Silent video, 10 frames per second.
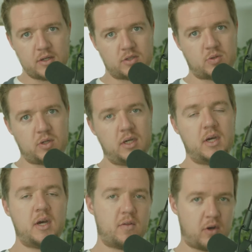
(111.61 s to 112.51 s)

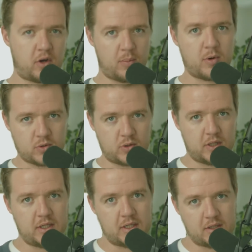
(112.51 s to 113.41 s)
industry, the commercial
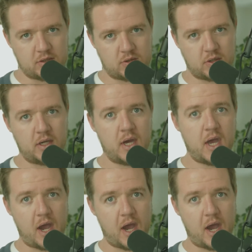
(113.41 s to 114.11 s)
cleaning industry.